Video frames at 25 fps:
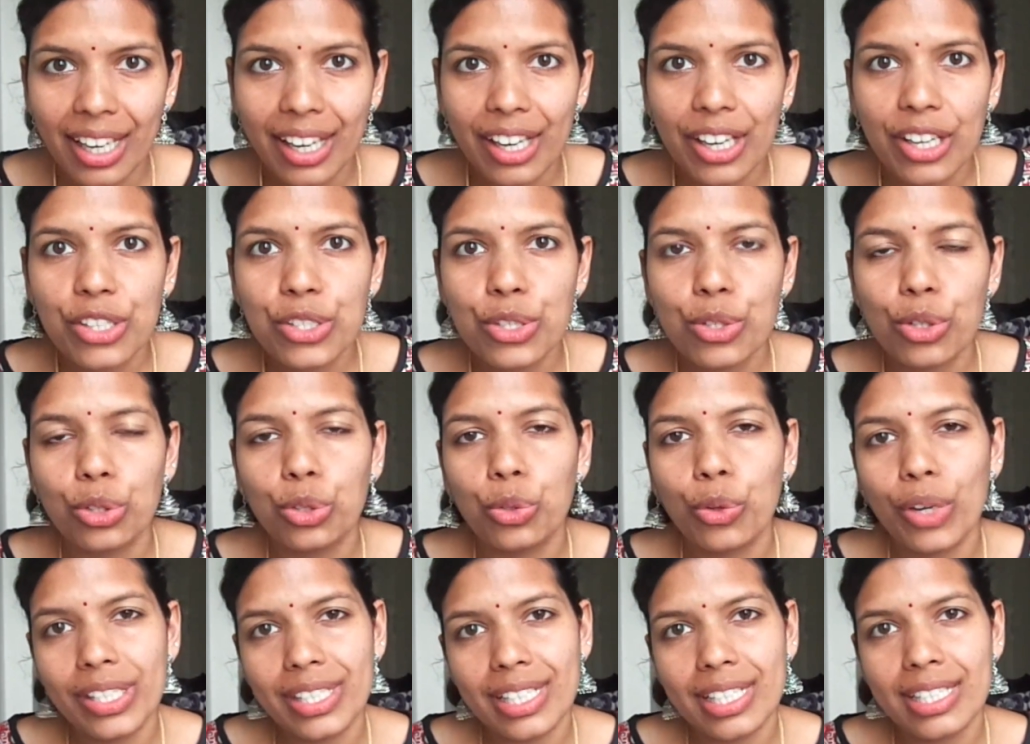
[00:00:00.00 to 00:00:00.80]
So
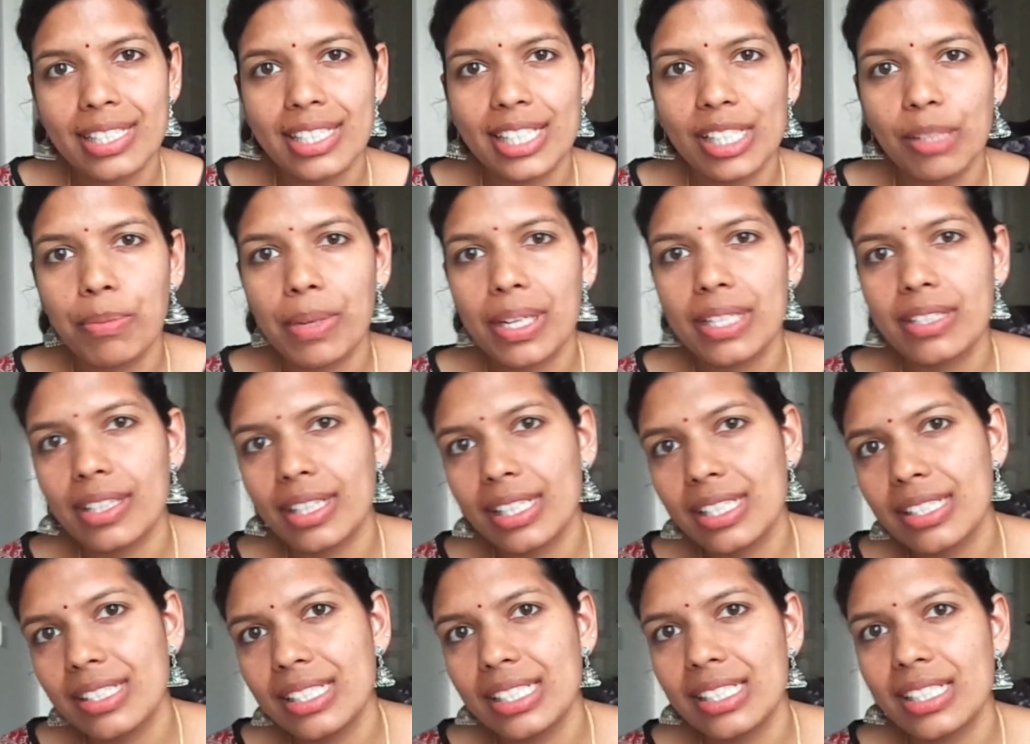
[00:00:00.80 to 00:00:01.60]
360 plus
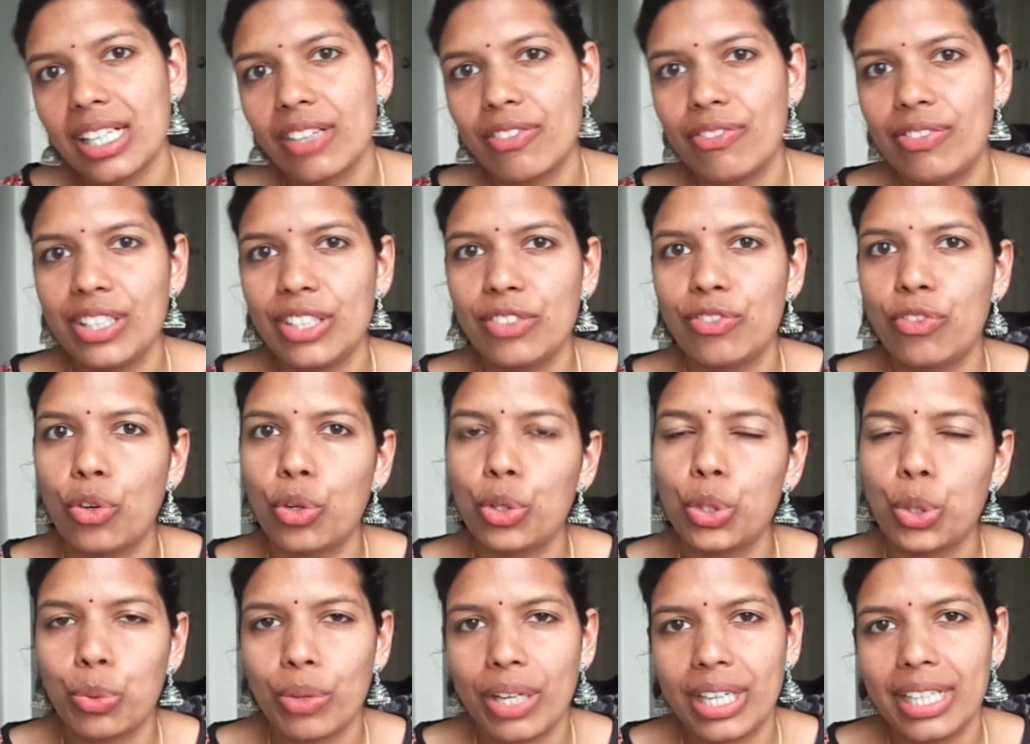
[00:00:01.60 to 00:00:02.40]
60, roughly
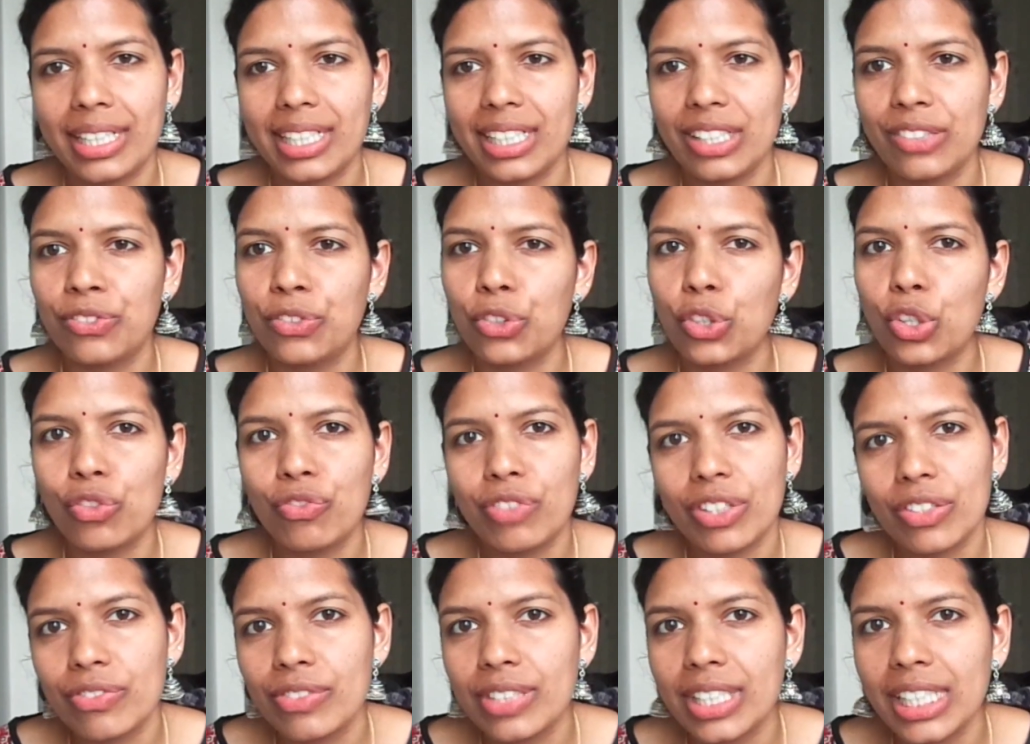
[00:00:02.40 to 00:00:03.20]
420,
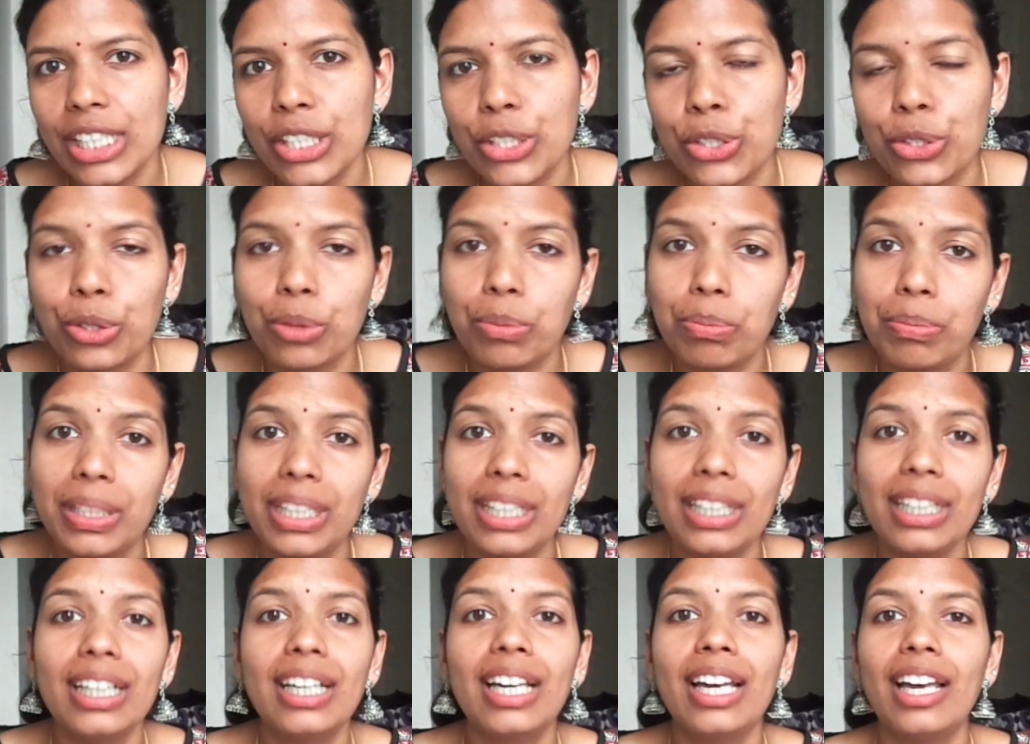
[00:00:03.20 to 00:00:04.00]
450 should be
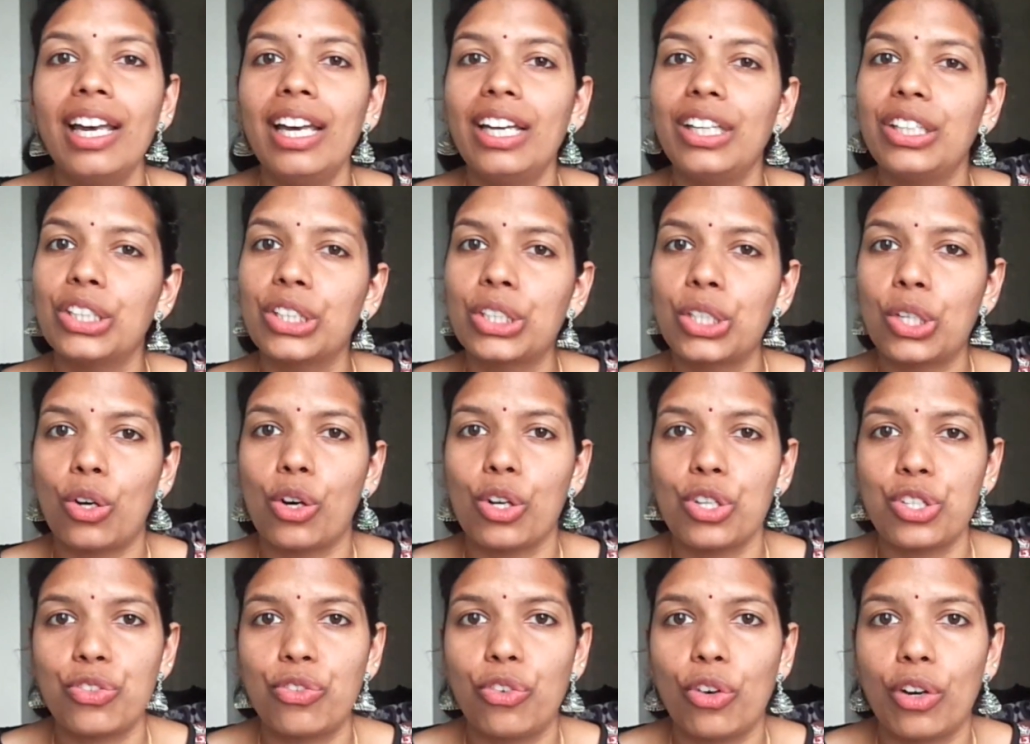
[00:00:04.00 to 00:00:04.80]
your cost
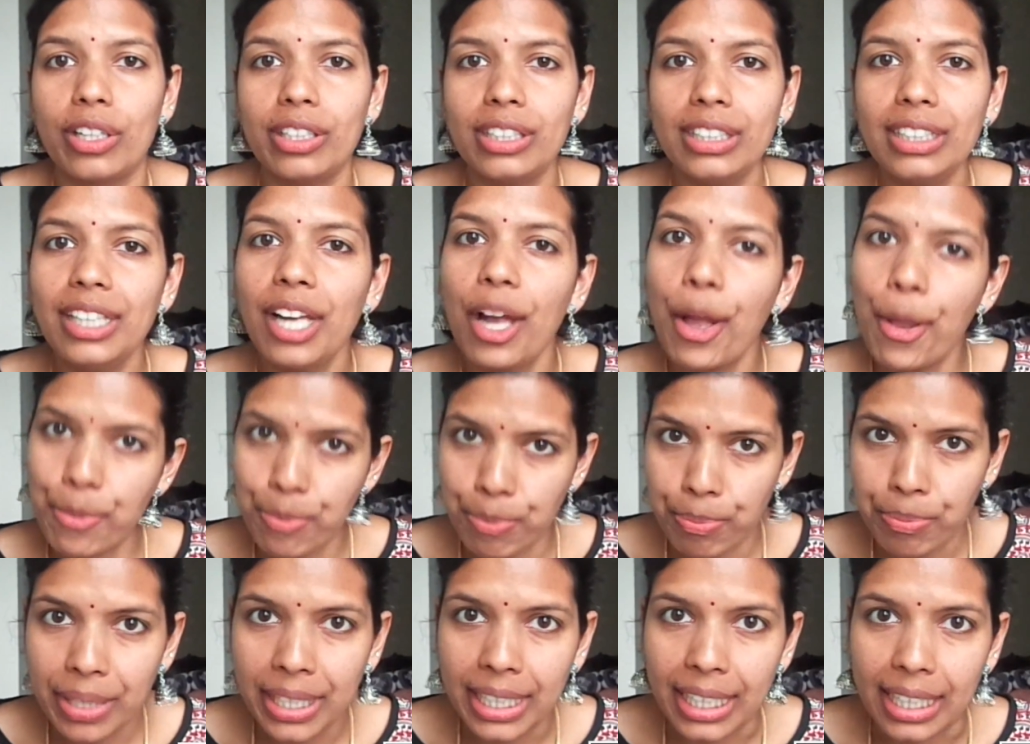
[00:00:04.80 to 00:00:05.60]
for a
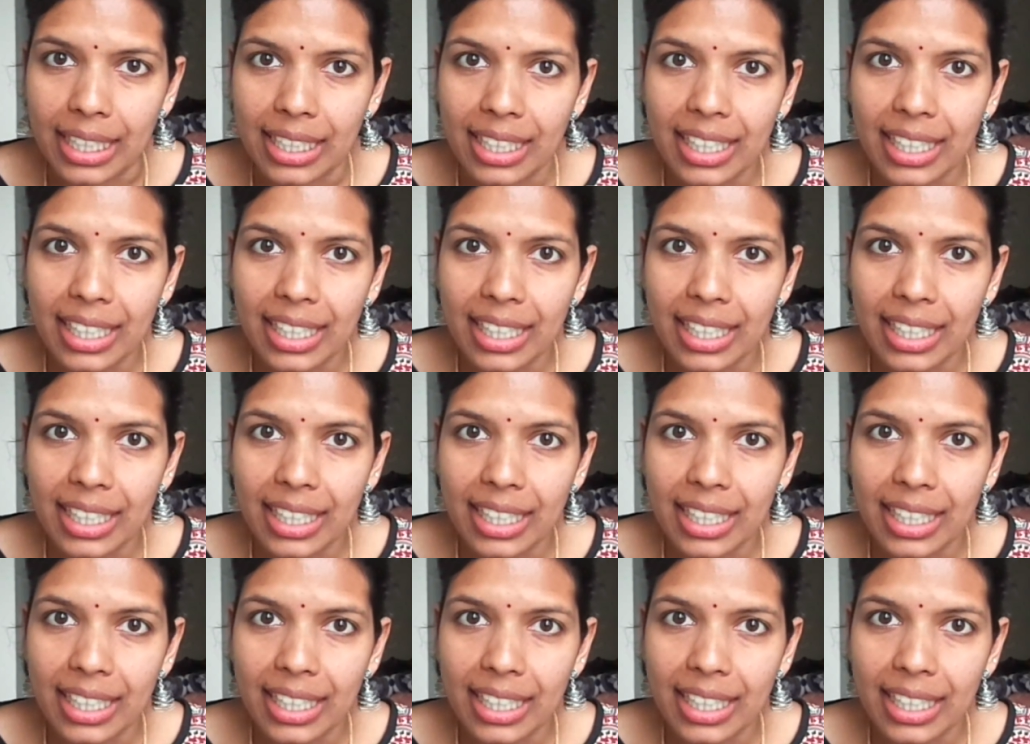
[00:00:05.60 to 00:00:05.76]
meal.